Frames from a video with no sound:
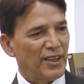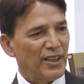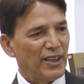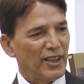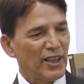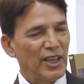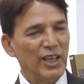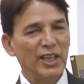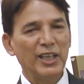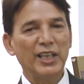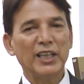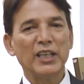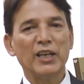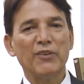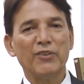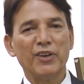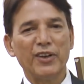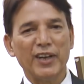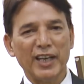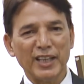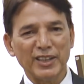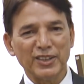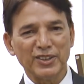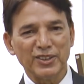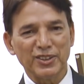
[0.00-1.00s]
and learning
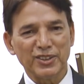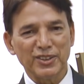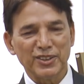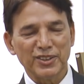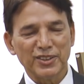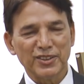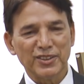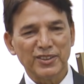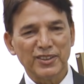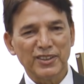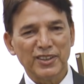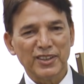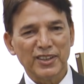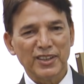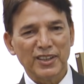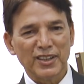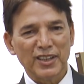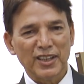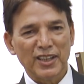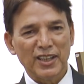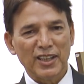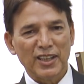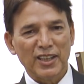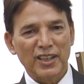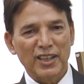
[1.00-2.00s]
never ends.
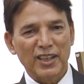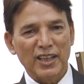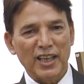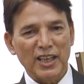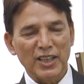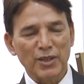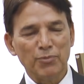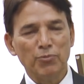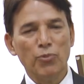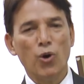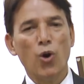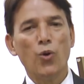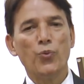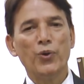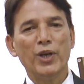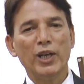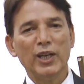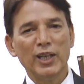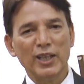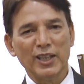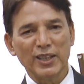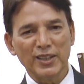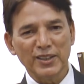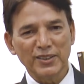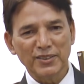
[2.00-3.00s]
And the more we
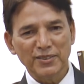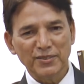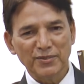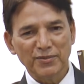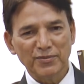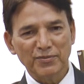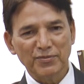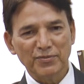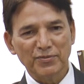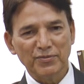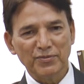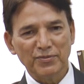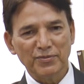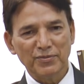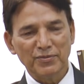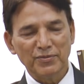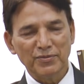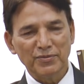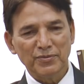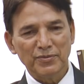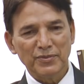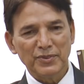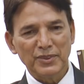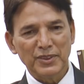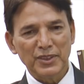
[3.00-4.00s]
learn,
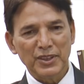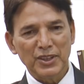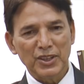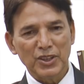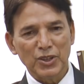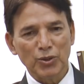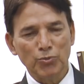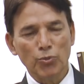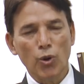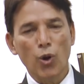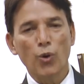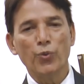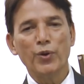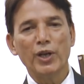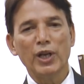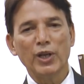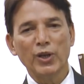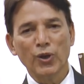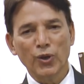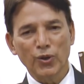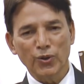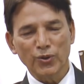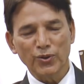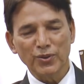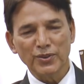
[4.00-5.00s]
the more we'll
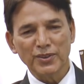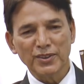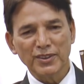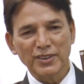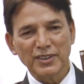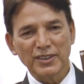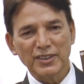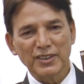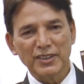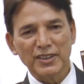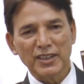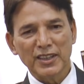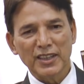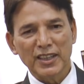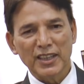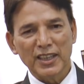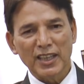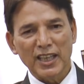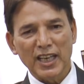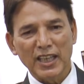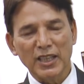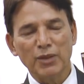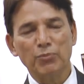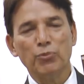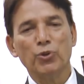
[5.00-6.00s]
know,
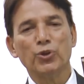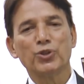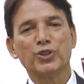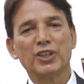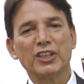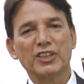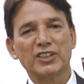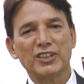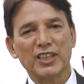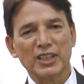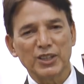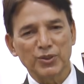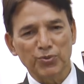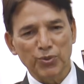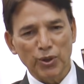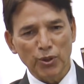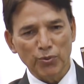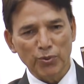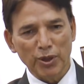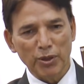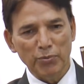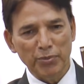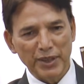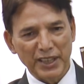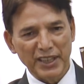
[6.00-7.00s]
and the more successful
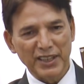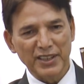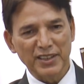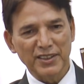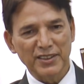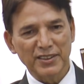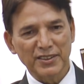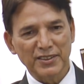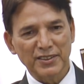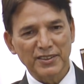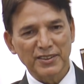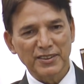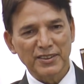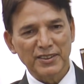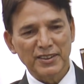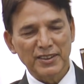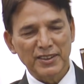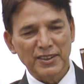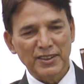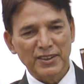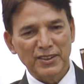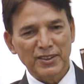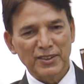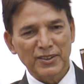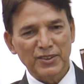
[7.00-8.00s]
we'll be.
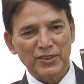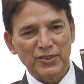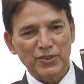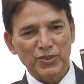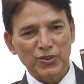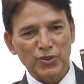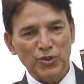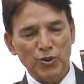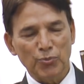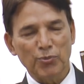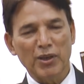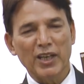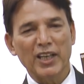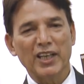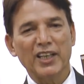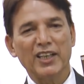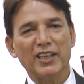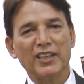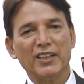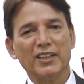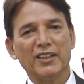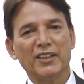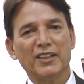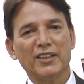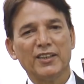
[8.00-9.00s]
So
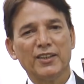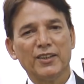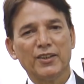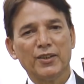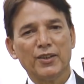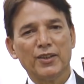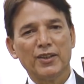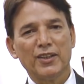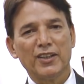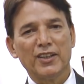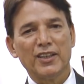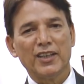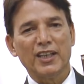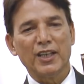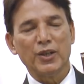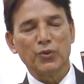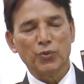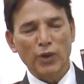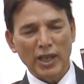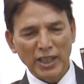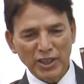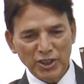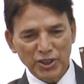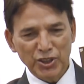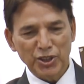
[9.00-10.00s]
my
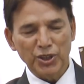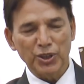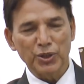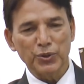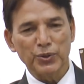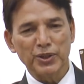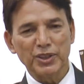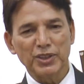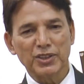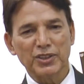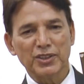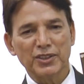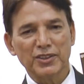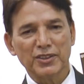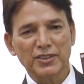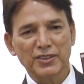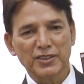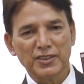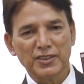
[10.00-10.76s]
advice to you is